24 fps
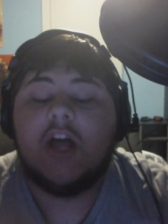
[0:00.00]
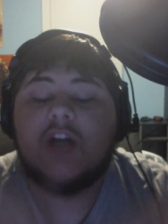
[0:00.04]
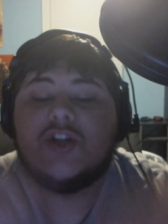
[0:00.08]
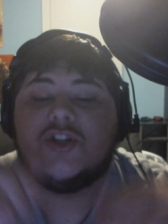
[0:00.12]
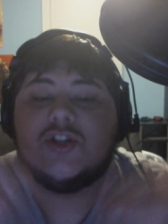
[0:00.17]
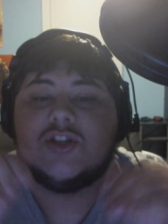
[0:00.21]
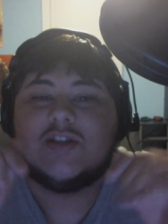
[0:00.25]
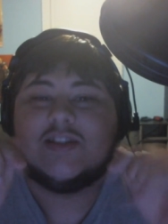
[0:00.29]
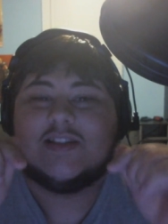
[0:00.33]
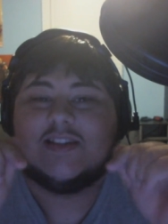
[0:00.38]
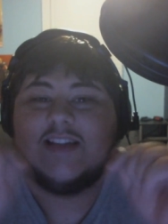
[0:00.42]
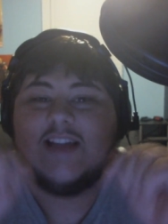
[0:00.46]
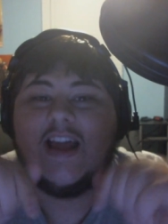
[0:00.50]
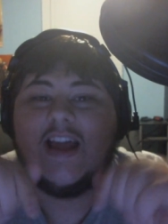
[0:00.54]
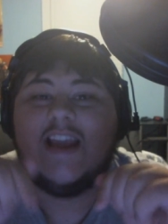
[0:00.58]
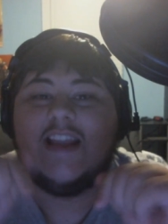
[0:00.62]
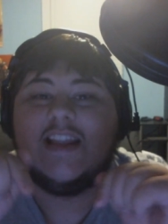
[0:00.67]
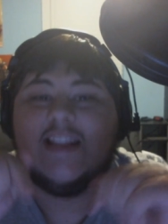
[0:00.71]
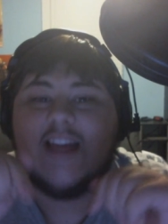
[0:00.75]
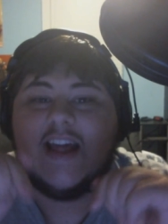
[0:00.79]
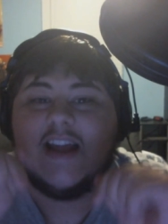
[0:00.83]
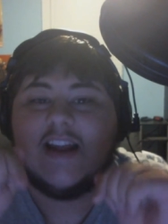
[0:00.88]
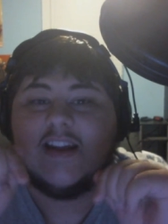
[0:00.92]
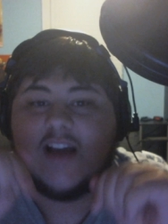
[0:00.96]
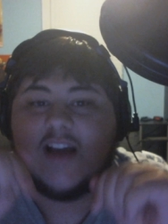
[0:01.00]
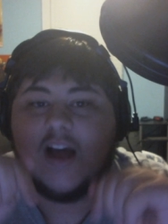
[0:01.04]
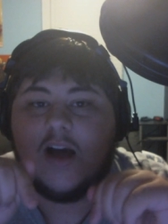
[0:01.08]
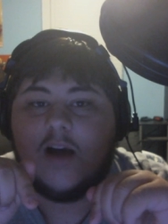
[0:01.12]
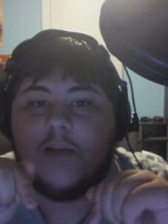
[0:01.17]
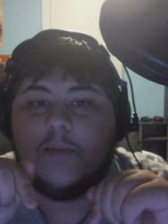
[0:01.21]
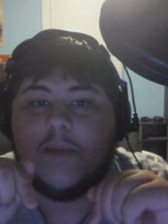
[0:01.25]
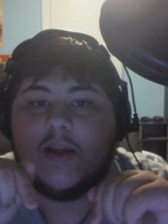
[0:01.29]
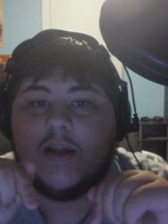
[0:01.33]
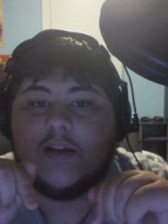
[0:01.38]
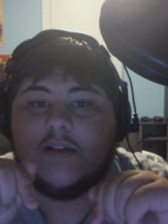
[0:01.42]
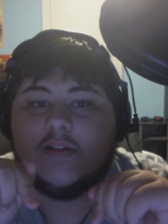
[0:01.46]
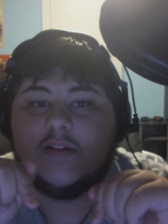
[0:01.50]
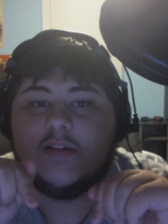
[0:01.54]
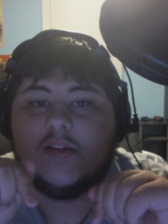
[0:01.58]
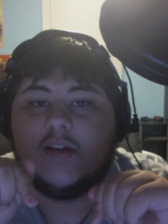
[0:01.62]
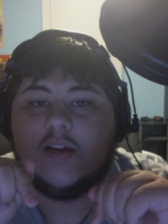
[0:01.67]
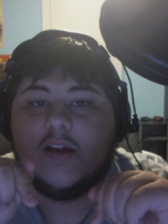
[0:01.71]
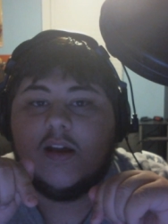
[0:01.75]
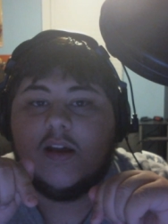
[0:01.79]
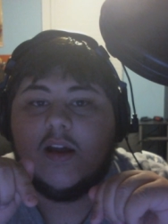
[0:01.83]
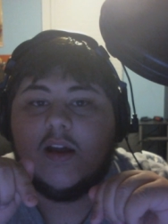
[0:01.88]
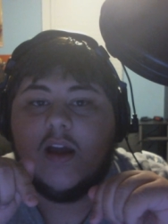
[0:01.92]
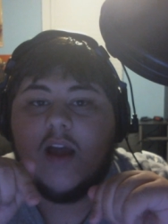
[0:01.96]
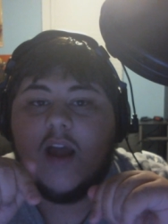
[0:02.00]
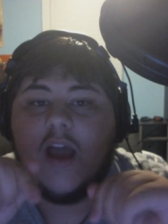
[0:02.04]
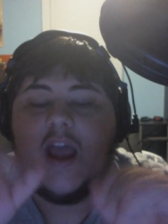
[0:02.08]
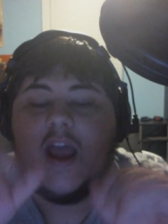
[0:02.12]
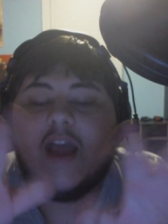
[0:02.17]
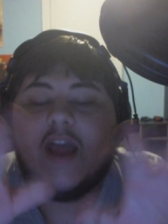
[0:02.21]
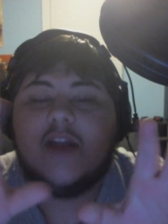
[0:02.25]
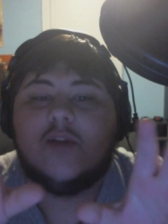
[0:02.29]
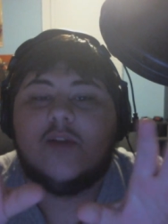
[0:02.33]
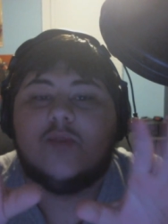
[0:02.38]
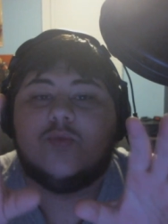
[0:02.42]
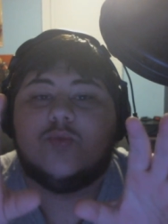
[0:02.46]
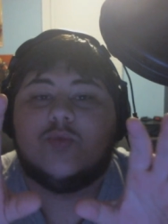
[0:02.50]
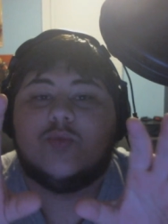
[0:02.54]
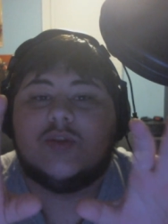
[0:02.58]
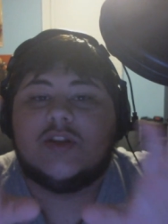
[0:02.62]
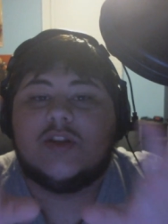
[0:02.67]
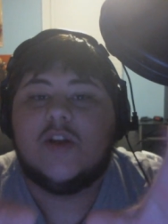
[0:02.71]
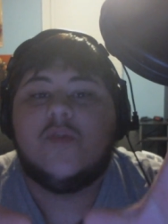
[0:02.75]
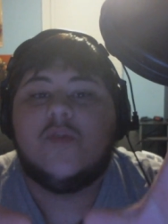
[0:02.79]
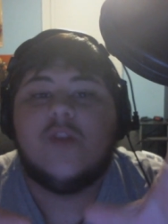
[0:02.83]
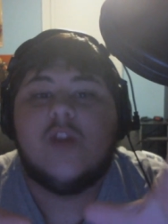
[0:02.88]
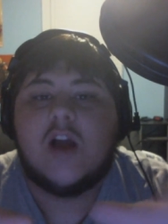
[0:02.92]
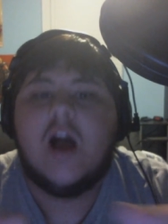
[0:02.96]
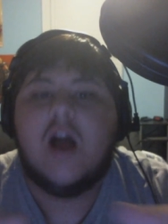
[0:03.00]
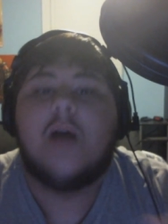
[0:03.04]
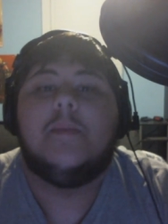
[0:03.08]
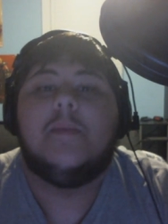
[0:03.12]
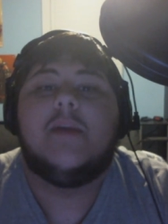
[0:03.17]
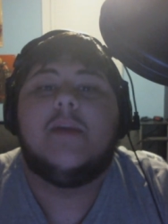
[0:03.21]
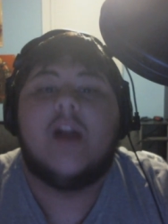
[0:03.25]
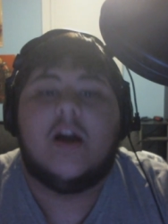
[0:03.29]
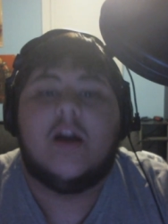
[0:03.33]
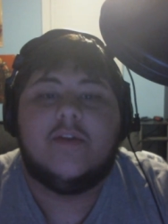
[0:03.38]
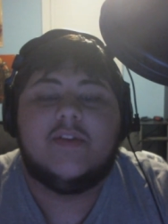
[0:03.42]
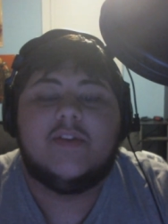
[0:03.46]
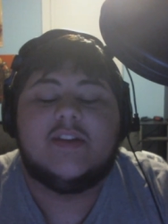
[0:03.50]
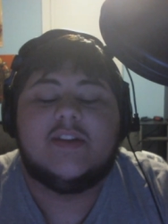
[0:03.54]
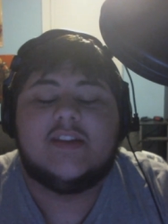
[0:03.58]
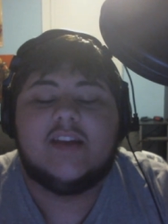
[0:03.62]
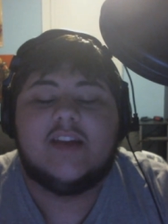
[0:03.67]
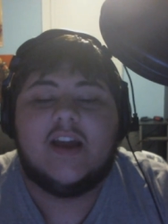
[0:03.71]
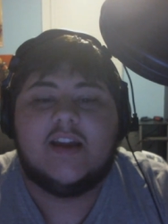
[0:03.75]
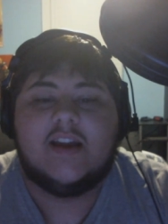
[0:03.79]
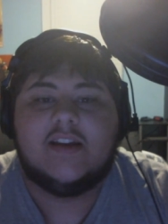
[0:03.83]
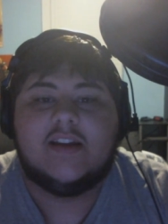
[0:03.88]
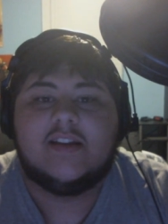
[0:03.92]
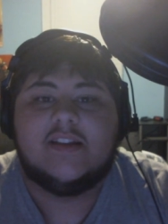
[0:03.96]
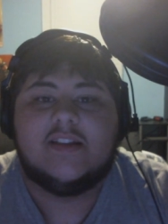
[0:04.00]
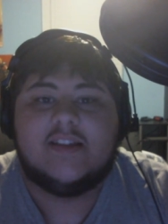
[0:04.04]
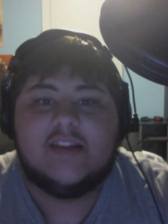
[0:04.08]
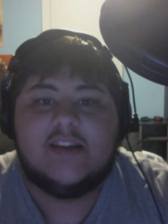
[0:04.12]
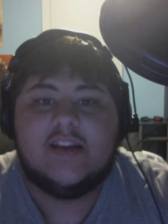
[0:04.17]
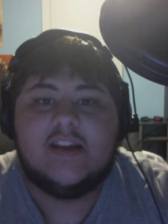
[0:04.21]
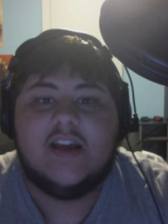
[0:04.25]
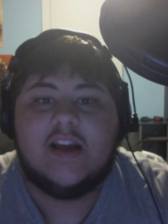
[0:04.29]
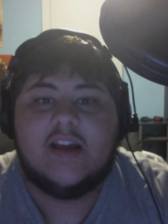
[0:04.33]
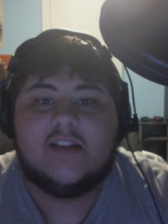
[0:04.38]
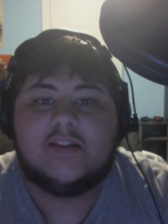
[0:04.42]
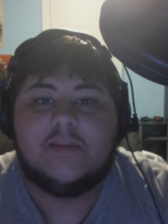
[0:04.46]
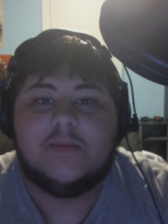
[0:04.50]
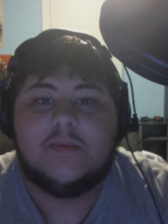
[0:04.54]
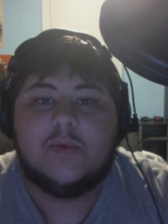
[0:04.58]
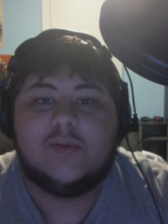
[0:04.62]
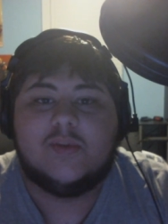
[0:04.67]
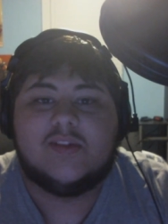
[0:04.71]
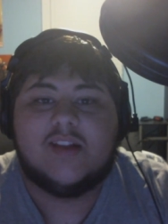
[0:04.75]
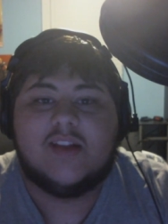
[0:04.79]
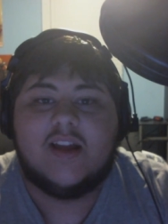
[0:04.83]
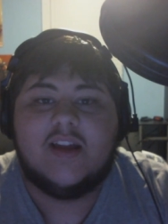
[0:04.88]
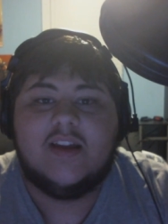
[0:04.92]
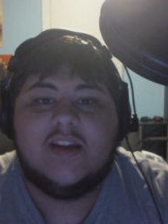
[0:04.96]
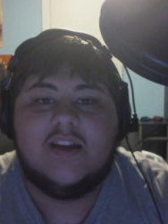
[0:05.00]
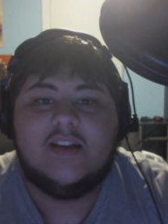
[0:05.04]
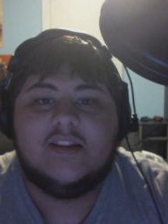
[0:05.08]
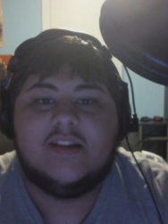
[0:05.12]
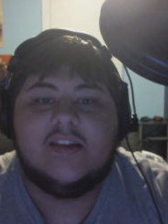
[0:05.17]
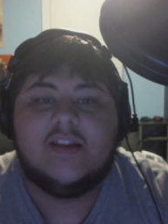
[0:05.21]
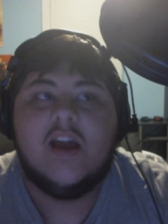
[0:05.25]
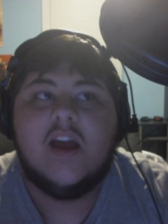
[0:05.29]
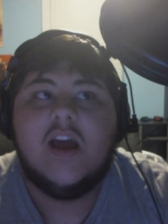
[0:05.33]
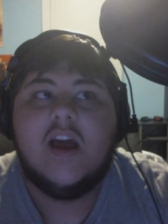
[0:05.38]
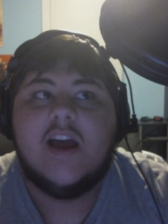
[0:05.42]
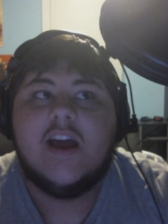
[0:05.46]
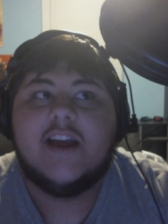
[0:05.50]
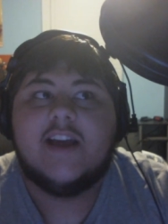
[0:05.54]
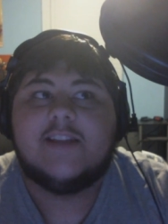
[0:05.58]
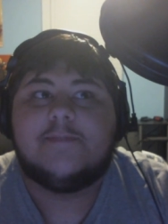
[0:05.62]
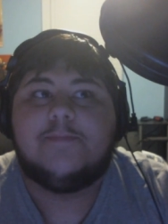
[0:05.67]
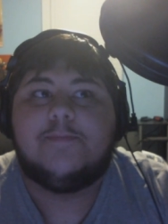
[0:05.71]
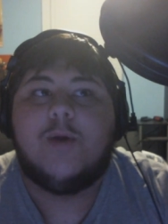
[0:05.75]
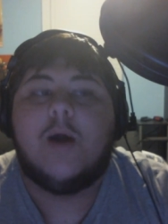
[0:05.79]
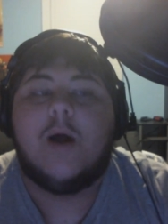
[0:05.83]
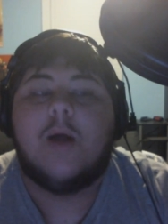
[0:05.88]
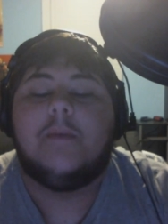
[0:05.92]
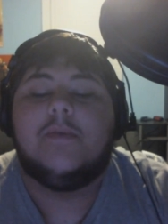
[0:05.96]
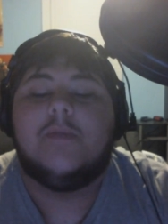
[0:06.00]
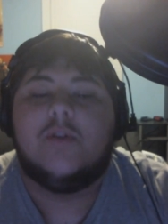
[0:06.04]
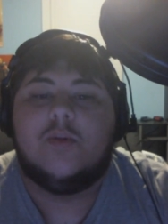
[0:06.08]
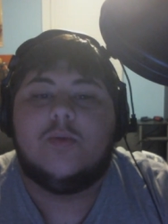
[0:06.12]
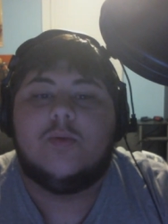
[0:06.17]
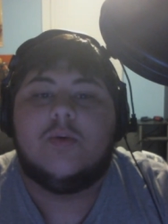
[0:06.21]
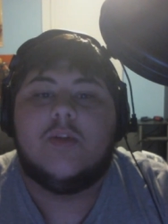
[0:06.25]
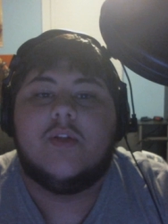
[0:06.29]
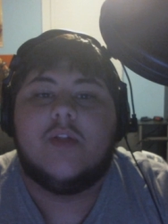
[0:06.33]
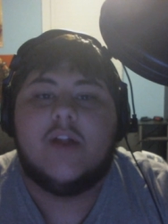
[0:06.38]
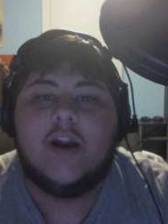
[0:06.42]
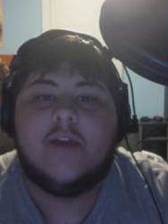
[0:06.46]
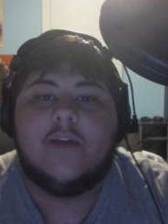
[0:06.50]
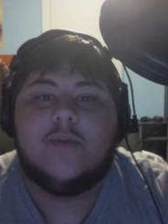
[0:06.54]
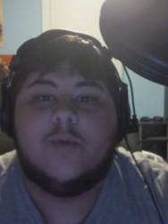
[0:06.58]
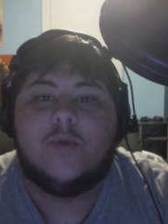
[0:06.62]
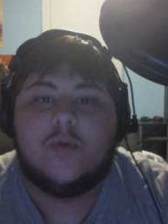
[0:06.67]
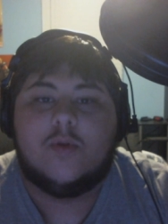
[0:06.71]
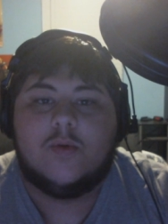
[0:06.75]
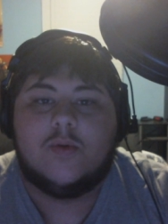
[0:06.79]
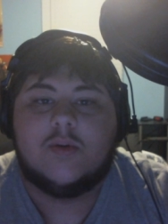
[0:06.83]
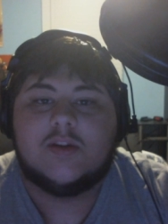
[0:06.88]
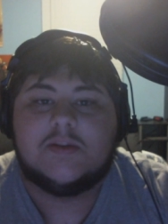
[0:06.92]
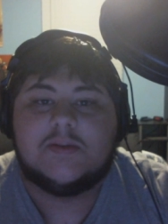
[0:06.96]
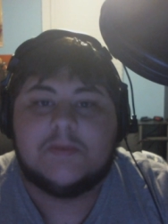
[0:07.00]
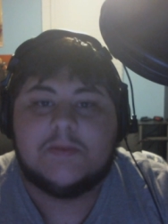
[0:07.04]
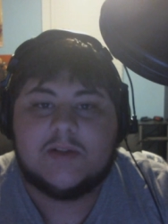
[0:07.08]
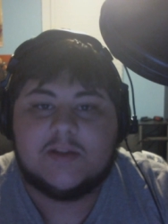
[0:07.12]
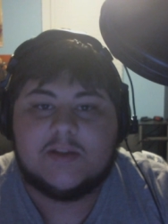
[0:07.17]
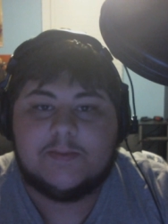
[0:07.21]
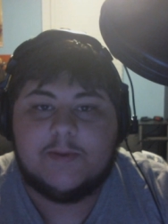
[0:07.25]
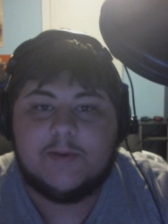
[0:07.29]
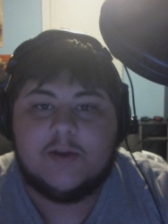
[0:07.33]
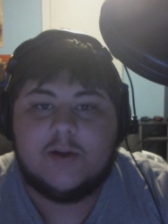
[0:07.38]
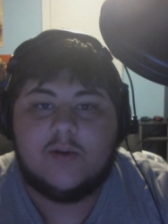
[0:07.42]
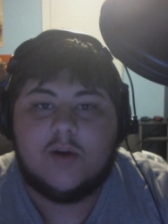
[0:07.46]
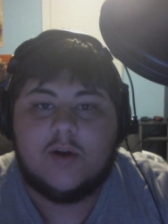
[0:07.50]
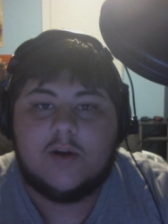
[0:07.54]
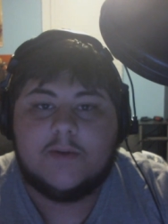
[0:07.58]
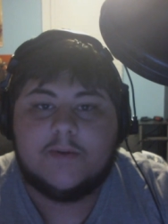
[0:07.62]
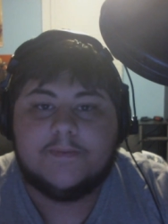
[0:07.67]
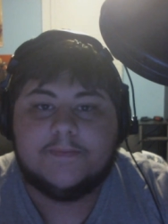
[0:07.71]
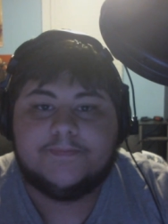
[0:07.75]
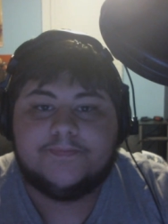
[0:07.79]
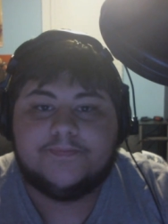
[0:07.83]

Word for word: just like that comment and whichever comment, obviously, I can see has the most likes is probably the one that everyone wants me to speedrun.